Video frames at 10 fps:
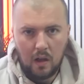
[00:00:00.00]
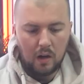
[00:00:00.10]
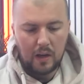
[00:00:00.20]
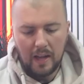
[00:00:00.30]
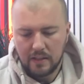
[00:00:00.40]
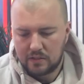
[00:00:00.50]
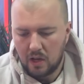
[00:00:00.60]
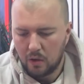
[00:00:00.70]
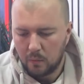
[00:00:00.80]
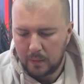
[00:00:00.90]
Okay,
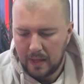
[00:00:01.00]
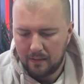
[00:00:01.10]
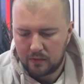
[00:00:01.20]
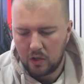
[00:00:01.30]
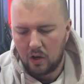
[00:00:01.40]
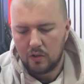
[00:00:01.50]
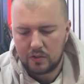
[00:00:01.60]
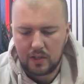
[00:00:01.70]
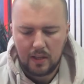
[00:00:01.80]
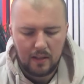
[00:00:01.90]
so we have
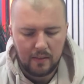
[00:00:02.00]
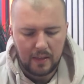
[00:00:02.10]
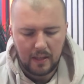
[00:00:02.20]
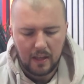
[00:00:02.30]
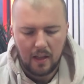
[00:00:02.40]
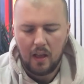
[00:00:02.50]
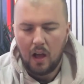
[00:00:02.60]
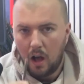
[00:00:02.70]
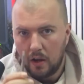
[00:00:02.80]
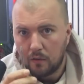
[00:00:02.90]
got the
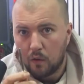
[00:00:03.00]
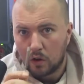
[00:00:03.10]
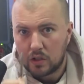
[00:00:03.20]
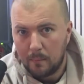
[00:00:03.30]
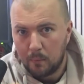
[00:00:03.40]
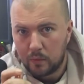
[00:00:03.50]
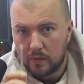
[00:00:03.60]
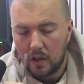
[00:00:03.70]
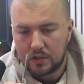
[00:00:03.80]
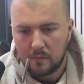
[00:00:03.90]
unrock tumbled
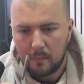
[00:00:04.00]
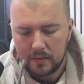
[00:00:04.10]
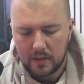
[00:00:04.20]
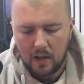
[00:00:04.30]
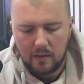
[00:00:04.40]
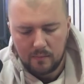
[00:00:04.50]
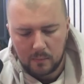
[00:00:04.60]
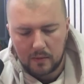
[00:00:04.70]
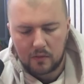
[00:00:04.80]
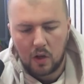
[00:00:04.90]
version of my Dart.
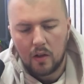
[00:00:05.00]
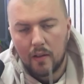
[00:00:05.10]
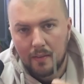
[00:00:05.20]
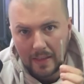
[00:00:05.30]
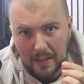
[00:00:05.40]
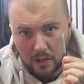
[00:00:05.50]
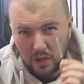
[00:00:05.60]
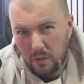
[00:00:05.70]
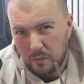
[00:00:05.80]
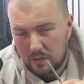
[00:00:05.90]
We've got the
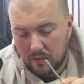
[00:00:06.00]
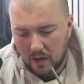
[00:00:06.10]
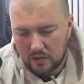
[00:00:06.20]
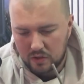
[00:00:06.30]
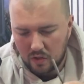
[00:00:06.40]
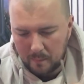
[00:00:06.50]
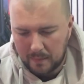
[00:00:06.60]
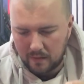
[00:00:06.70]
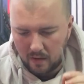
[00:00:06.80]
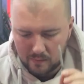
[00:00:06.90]
used version of
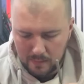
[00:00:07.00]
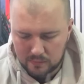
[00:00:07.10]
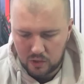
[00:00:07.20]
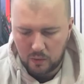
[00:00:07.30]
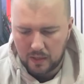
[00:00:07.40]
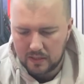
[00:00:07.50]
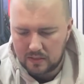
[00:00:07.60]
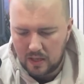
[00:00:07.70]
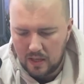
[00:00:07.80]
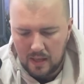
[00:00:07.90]
my Dart for about 2
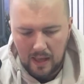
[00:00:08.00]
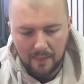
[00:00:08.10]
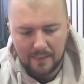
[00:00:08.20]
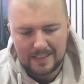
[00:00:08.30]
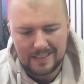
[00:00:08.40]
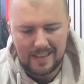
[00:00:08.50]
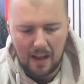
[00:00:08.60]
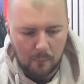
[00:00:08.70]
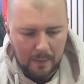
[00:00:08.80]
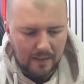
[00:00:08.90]
years. And this has
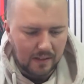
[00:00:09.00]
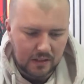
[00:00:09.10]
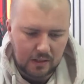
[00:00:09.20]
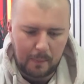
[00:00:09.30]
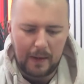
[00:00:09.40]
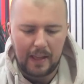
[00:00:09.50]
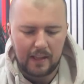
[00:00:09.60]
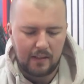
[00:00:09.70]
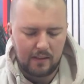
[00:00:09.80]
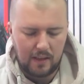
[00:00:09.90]
now been
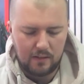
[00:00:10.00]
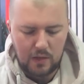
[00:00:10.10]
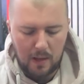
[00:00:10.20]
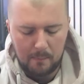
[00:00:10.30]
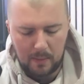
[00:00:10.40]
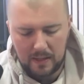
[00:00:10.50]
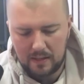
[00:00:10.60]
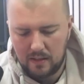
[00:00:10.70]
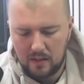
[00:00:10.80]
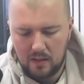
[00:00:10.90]
spinning and
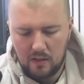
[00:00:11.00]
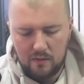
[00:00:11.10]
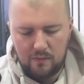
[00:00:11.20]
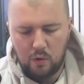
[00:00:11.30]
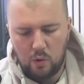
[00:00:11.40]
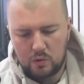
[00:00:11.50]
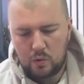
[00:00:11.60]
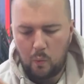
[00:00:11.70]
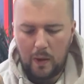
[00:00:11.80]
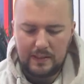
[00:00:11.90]
tumbling for
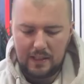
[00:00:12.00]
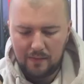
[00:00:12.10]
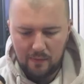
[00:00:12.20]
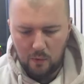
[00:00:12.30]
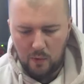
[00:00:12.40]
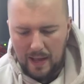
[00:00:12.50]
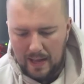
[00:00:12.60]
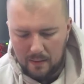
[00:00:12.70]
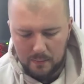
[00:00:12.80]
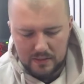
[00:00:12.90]
24
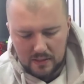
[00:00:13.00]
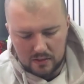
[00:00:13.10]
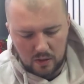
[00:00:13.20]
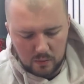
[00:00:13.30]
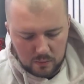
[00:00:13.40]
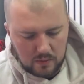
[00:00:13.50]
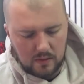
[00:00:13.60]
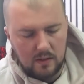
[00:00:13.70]
hours in total.